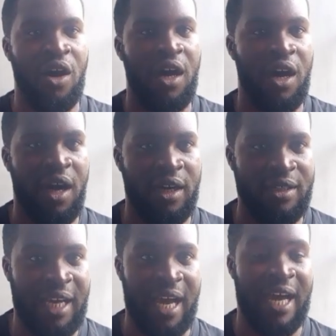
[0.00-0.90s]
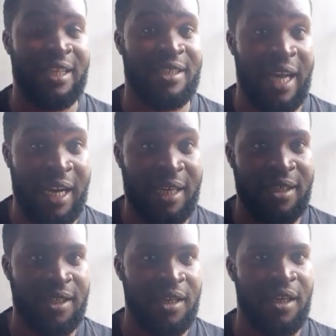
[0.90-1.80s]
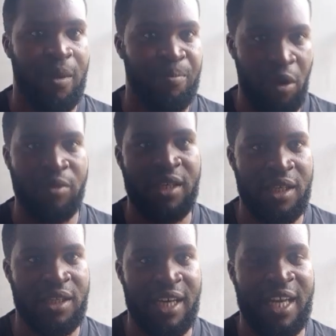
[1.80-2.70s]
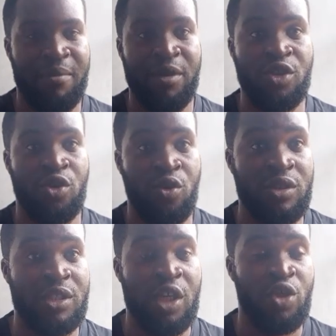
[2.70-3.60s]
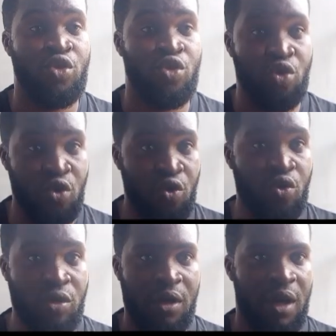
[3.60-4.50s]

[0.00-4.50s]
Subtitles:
that attack pumpkin, and I mentioned two